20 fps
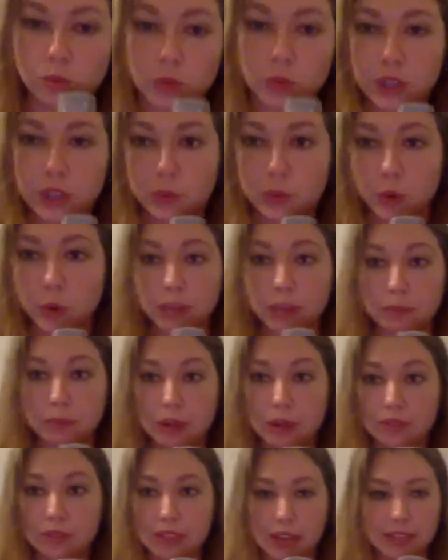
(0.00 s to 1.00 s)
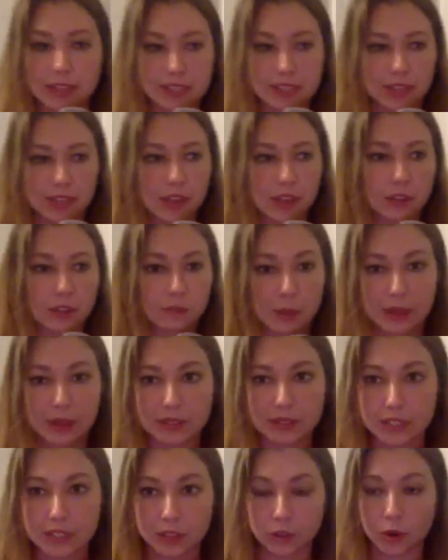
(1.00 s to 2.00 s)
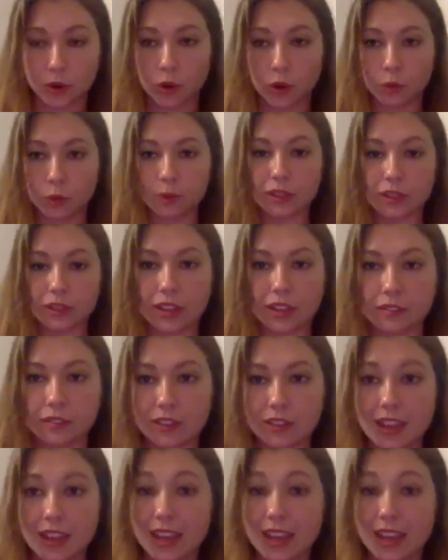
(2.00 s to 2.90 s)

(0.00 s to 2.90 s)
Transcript: really worried about the idea of balancing their home and life.